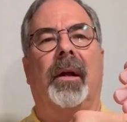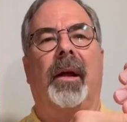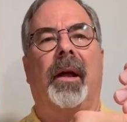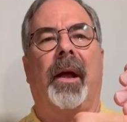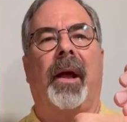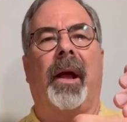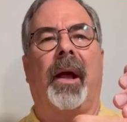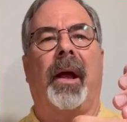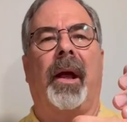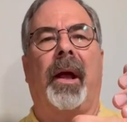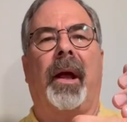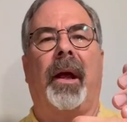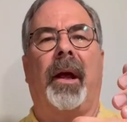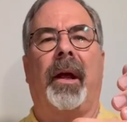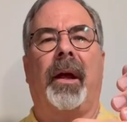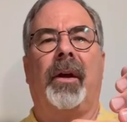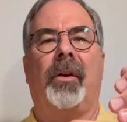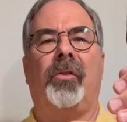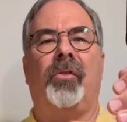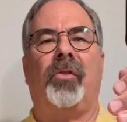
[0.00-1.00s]

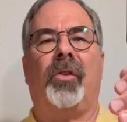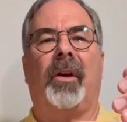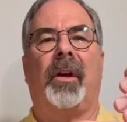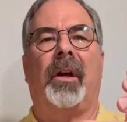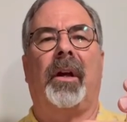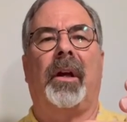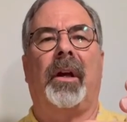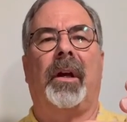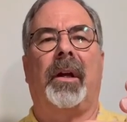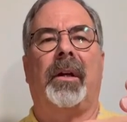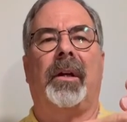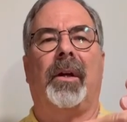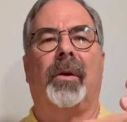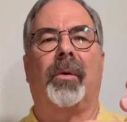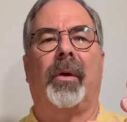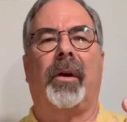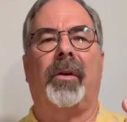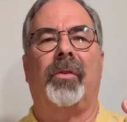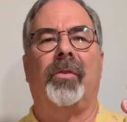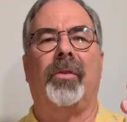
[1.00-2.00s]
G, D
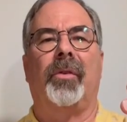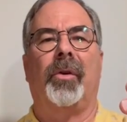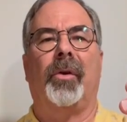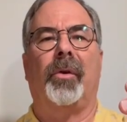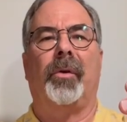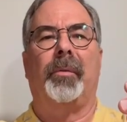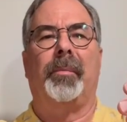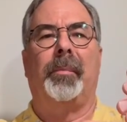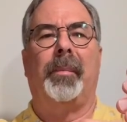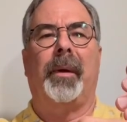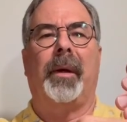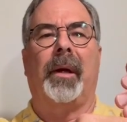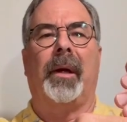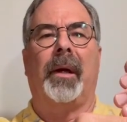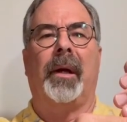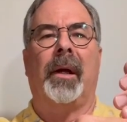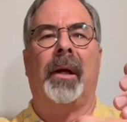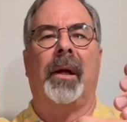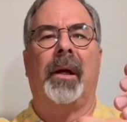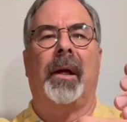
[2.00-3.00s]
grace note,
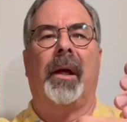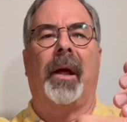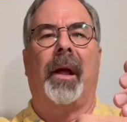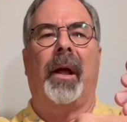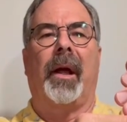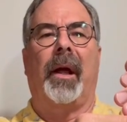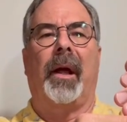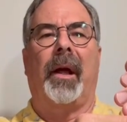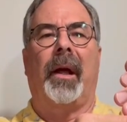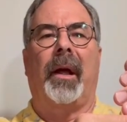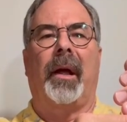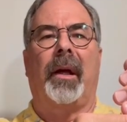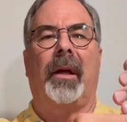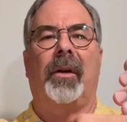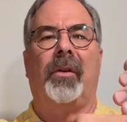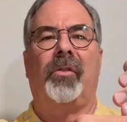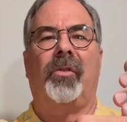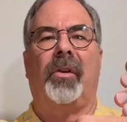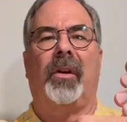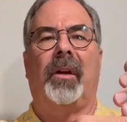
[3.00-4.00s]
B.
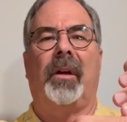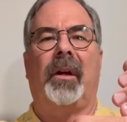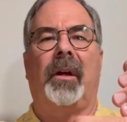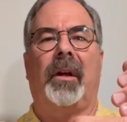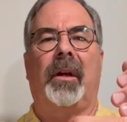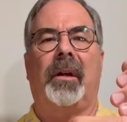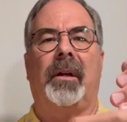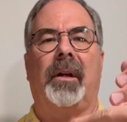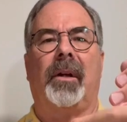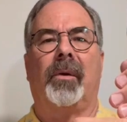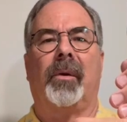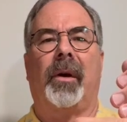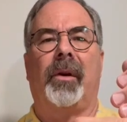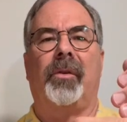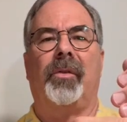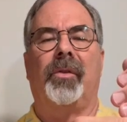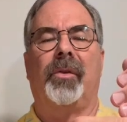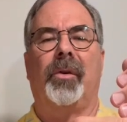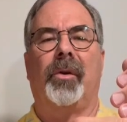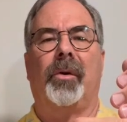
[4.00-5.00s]
A, G, D
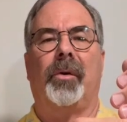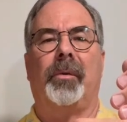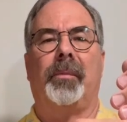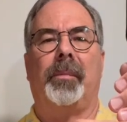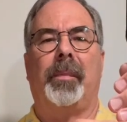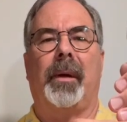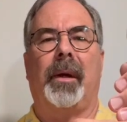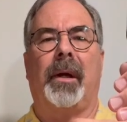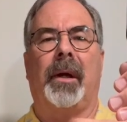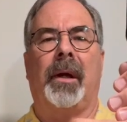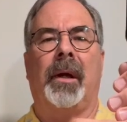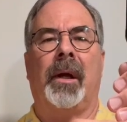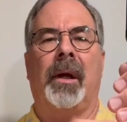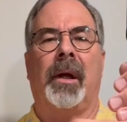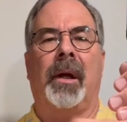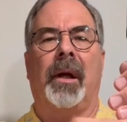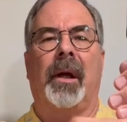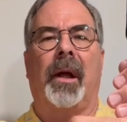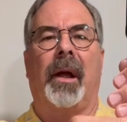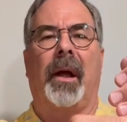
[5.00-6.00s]
grace note, B.
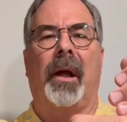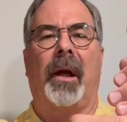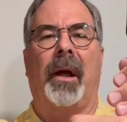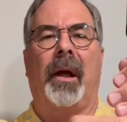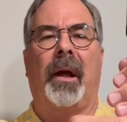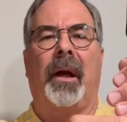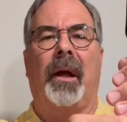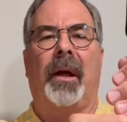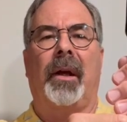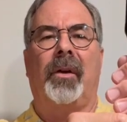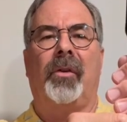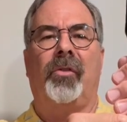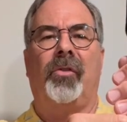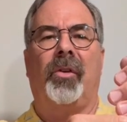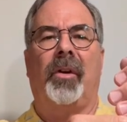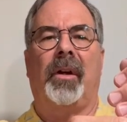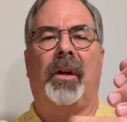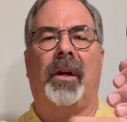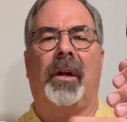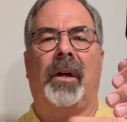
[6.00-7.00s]
A,
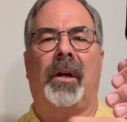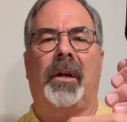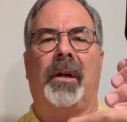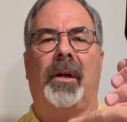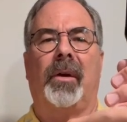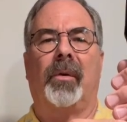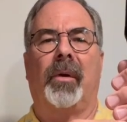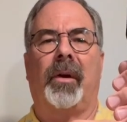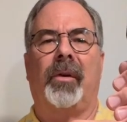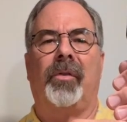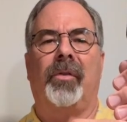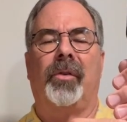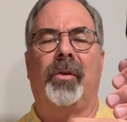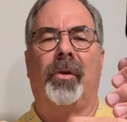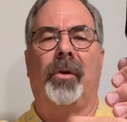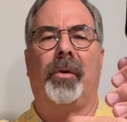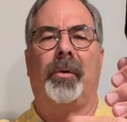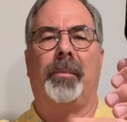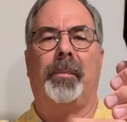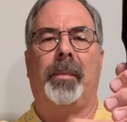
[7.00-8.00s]
G, D grace
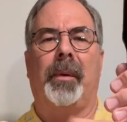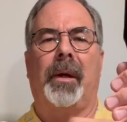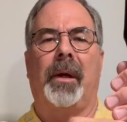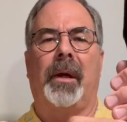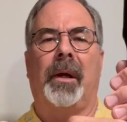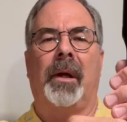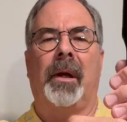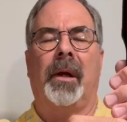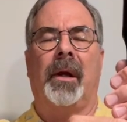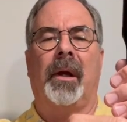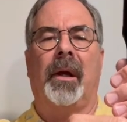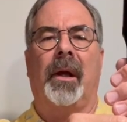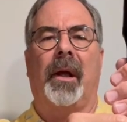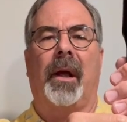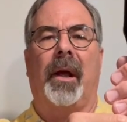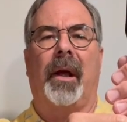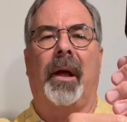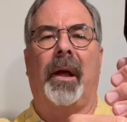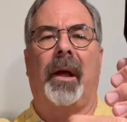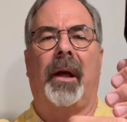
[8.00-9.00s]
note, B.
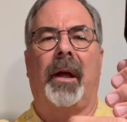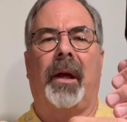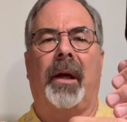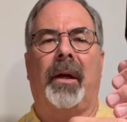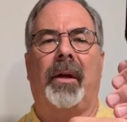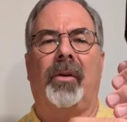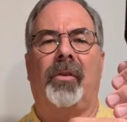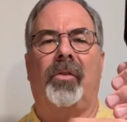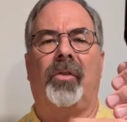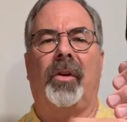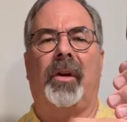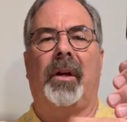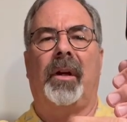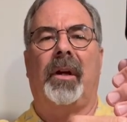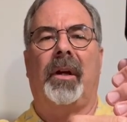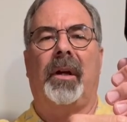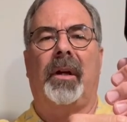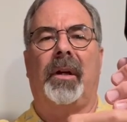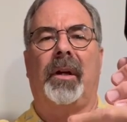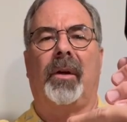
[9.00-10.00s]
A,
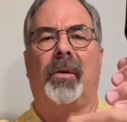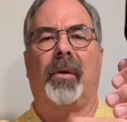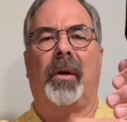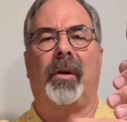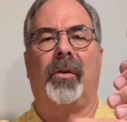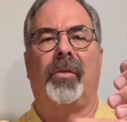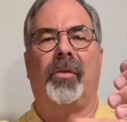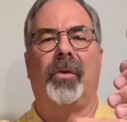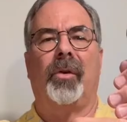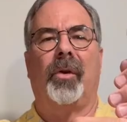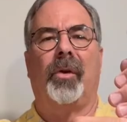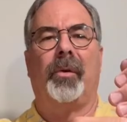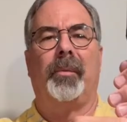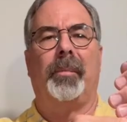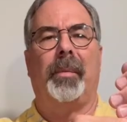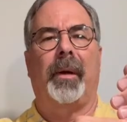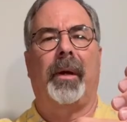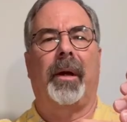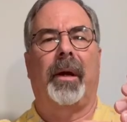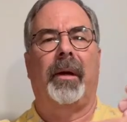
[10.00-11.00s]
G, D grace note,
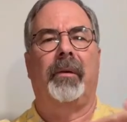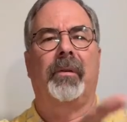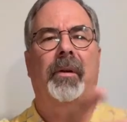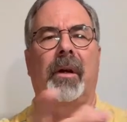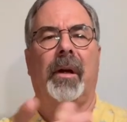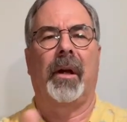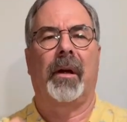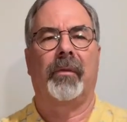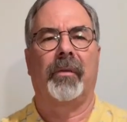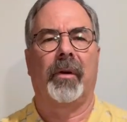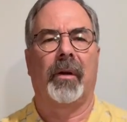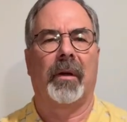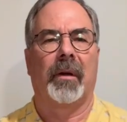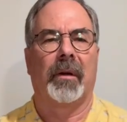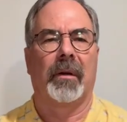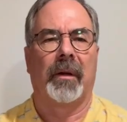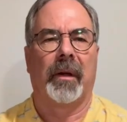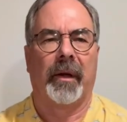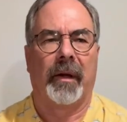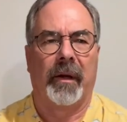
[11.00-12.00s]
B. I even have
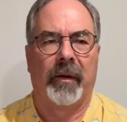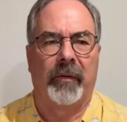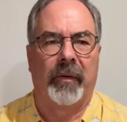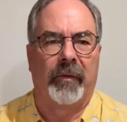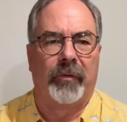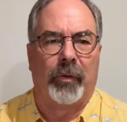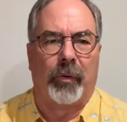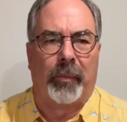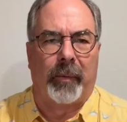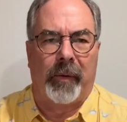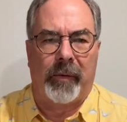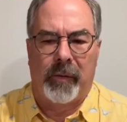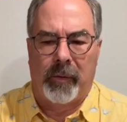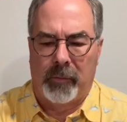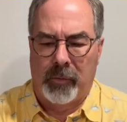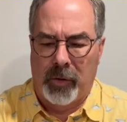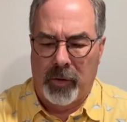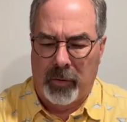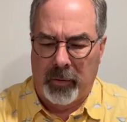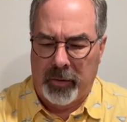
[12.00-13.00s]
a
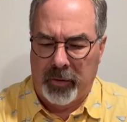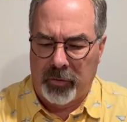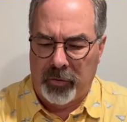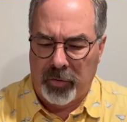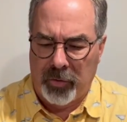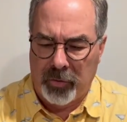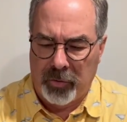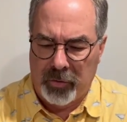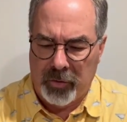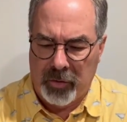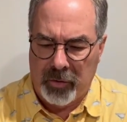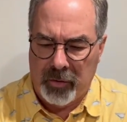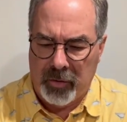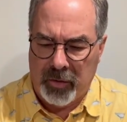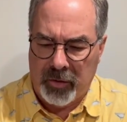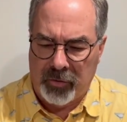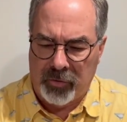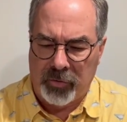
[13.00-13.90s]
rhythm going too, don't I?